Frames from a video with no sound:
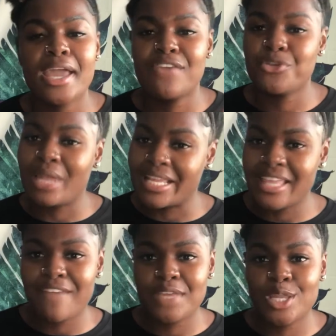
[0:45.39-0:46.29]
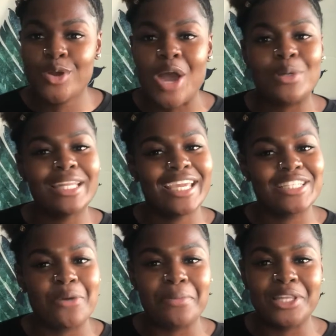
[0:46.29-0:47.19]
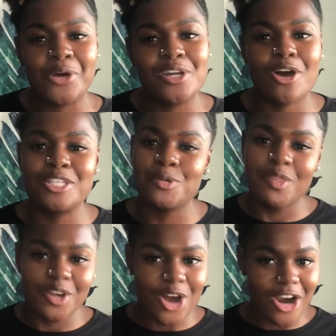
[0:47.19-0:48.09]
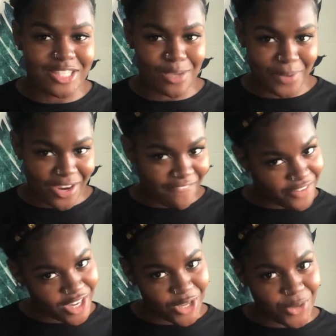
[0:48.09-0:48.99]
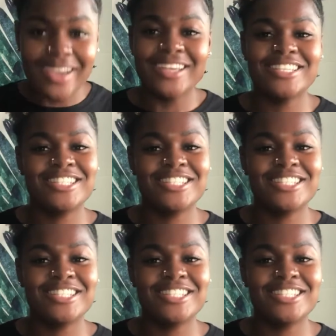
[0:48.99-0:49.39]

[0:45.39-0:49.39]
If you like that video, I will link it down below and also in the cards up here for you.